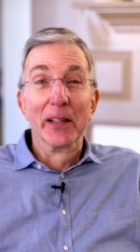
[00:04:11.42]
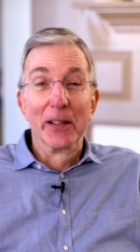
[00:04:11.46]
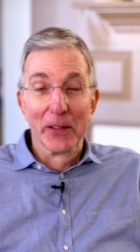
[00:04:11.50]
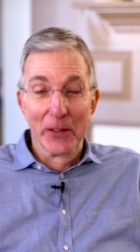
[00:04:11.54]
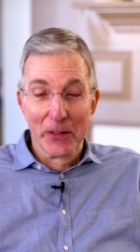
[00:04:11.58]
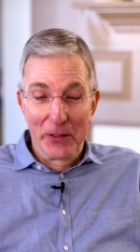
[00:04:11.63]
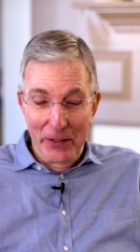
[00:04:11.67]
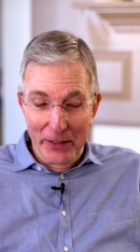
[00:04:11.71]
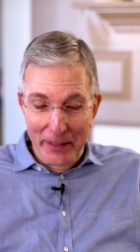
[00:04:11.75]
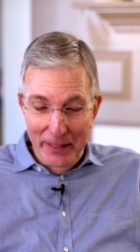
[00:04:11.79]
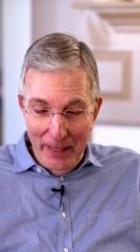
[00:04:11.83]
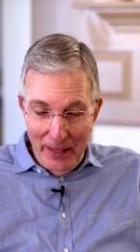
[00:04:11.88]

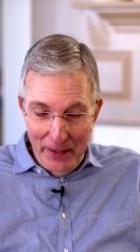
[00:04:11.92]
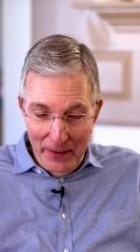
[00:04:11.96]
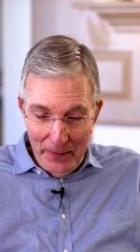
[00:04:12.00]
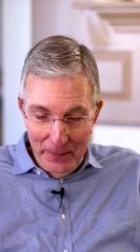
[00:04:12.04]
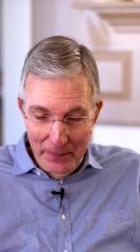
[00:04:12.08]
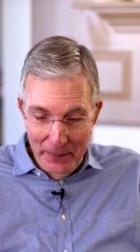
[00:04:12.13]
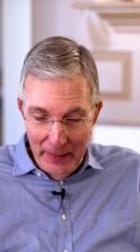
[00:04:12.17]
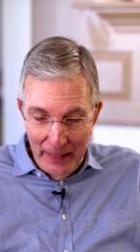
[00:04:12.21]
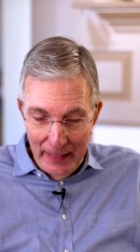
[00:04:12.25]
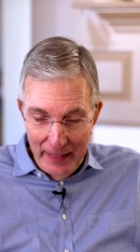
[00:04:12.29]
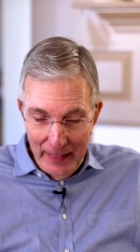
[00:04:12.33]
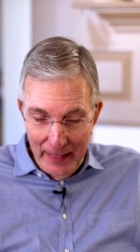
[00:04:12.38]
years
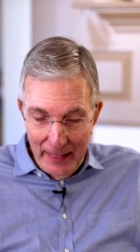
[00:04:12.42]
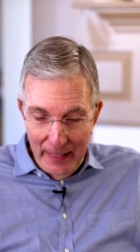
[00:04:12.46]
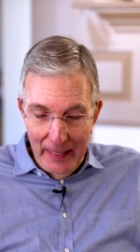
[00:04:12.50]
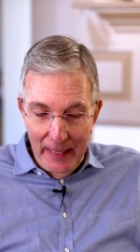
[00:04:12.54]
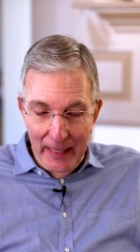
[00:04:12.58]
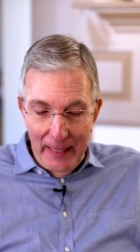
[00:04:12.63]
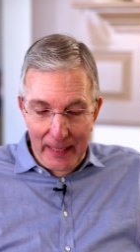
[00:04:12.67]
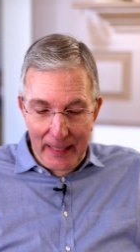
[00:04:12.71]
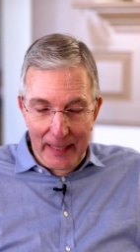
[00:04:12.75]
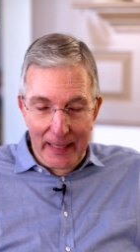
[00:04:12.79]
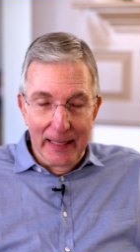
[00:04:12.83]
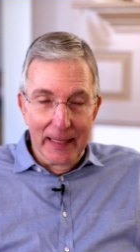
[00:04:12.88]
ago.
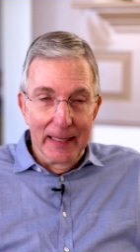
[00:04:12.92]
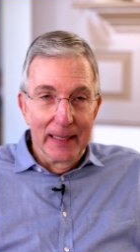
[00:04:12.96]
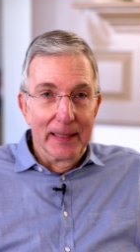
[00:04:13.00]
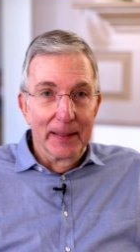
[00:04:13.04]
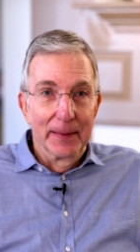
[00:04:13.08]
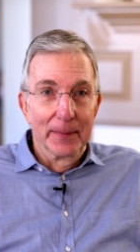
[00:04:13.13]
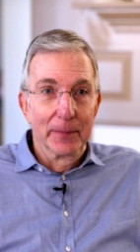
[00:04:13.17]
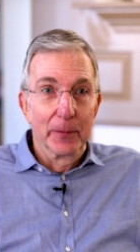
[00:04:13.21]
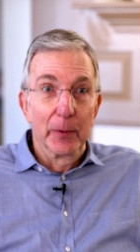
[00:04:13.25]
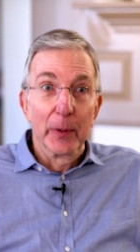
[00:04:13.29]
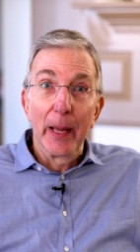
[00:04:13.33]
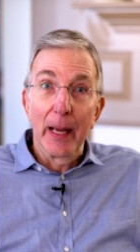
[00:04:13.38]

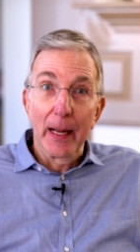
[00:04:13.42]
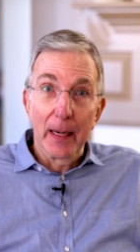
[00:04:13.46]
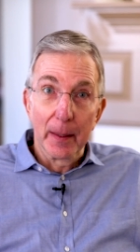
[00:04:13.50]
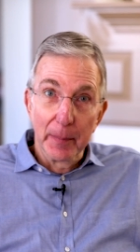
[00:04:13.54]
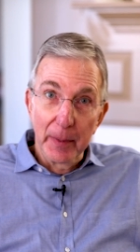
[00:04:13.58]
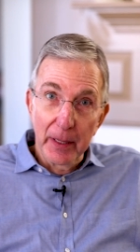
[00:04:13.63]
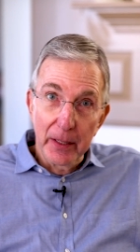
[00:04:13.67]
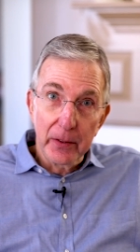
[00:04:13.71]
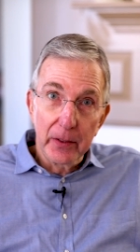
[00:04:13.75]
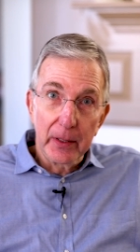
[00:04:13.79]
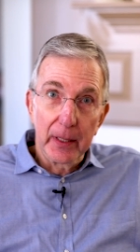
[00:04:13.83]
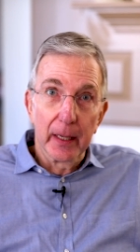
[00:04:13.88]
Um, we had a
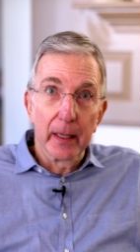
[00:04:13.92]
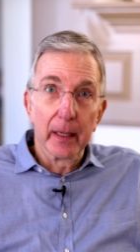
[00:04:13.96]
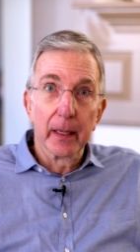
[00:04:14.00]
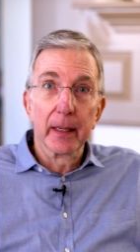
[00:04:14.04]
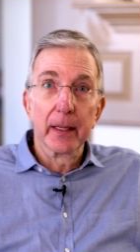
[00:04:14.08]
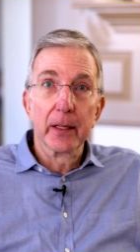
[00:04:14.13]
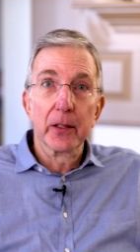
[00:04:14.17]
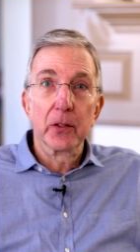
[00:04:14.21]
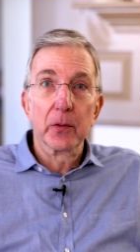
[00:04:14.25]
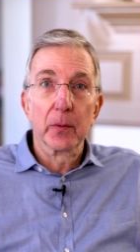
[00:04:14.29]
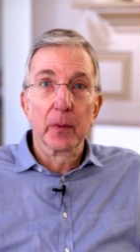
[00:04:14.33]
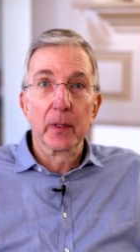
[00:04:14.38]

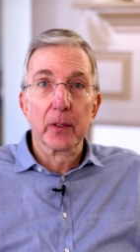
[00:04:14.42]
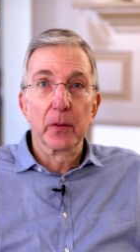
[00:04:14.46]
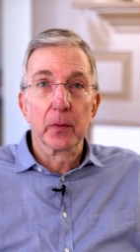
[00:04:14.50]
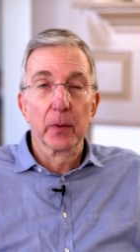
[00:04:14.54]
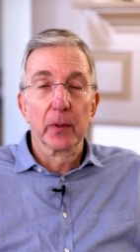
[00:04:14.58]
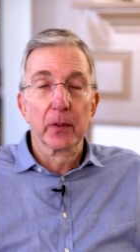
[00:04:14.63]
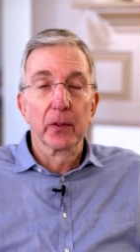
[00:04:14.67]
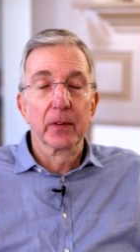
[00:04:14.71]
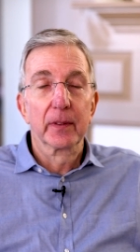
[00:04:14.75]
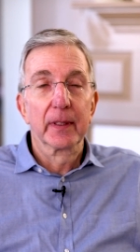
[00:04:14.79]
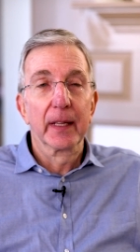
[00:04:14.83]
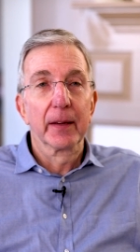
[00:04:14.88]
miscarriage, which
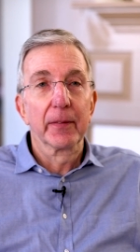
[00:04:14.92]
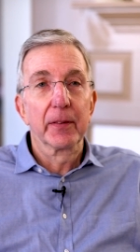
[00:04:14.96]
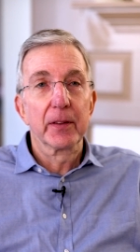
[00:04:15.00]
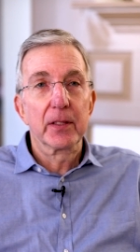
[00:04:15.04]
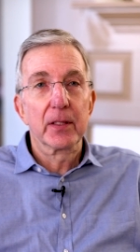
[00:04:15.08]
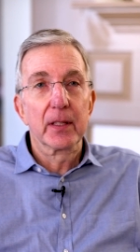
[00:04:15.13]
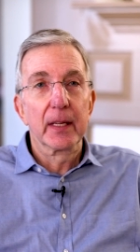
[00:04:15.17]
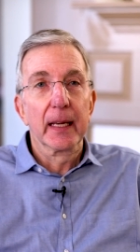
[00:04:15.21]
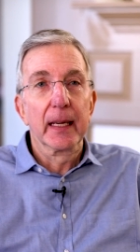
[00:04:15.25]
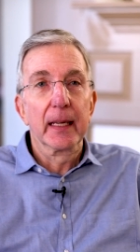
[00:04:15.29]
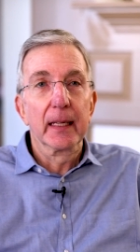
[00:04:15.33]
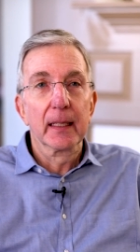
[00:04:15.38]
was
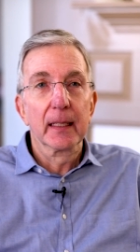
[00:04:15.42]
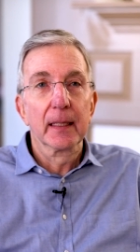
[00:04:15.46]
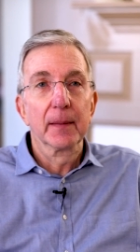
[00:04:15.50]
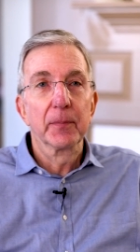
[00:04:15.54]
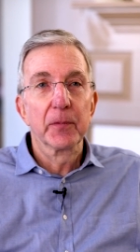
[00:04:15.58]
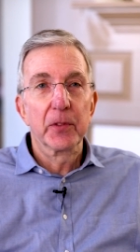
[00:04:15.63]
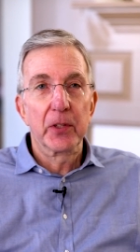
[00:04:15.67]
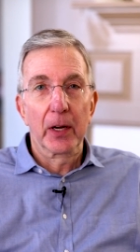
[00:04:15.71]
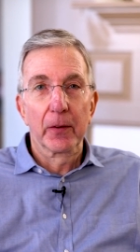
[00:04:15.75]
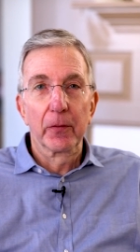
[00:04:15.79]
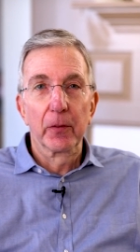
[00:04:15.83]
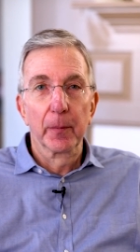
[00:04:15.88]

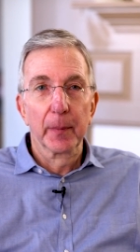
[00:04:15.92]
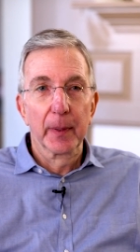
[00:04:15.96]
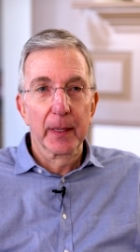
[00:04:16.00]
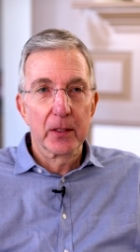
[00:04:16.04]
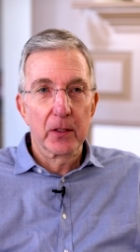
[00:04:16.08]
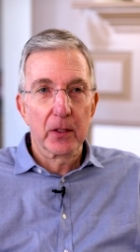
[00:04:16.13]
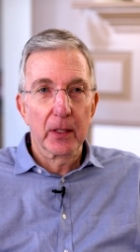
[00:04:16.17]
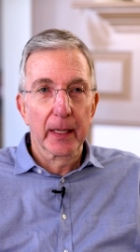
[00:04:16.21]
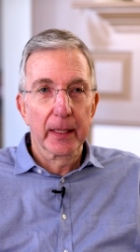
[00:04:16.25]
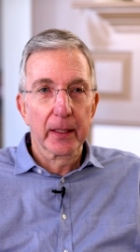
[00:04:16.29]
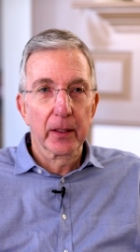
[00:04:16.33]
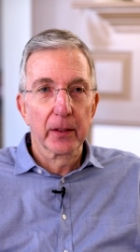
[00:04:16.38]
devastating. Several
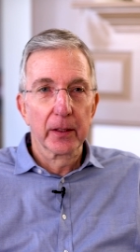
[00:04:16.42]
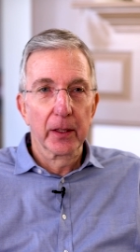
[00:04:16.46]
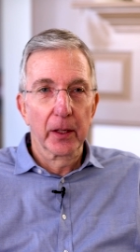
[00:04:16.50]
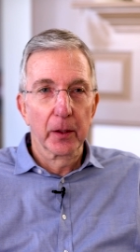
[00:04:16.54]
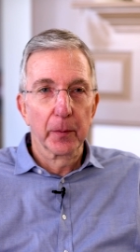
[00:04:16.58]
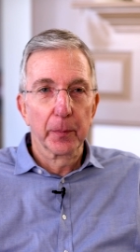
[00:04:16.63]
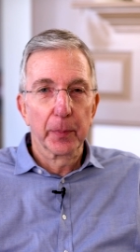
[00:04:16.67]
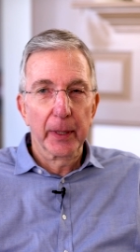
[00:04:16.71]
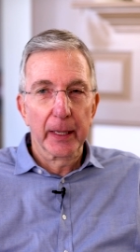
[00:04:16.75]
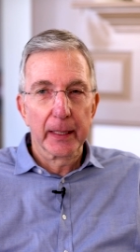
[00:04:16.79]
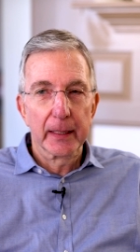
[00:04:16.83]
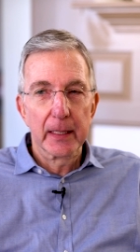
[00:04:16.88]
months later,
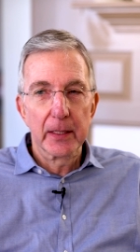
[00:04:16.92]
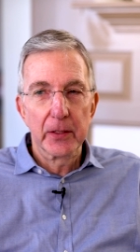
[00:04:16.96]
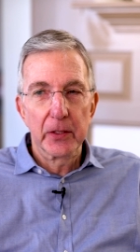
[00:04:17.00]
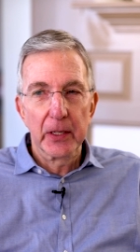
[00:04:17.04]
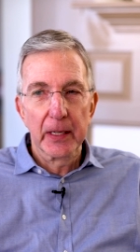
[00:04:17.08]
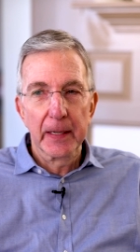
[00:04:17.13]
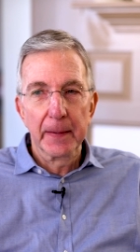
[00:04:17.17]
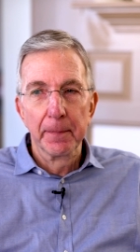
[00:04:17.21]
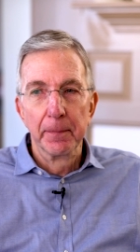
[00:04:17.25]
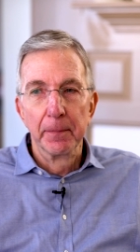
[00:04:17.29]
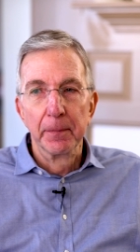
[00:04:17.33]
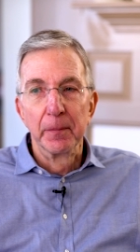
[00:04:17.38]
another
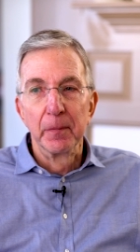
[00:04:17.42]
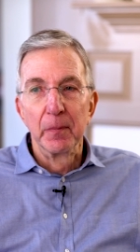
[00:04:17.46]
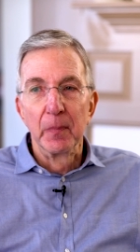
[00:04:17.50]
pregnancy.